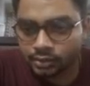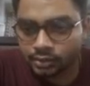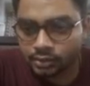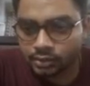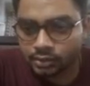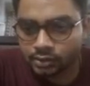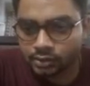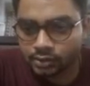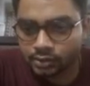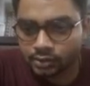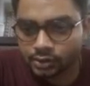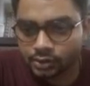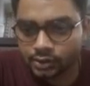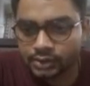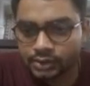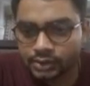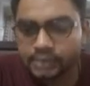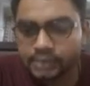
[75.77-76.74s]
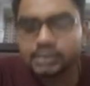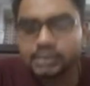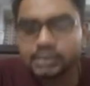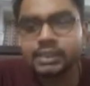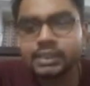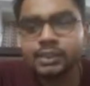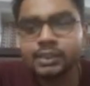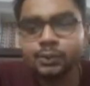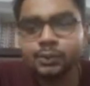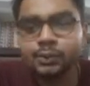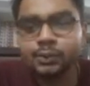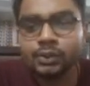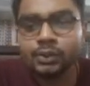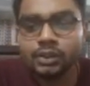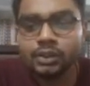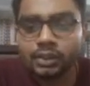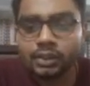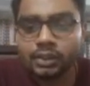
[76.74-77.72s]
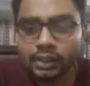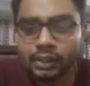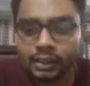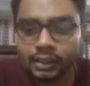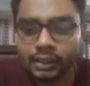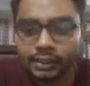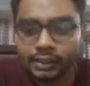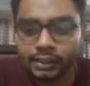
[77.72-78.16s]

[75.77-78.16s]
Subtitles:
So this is the tool head.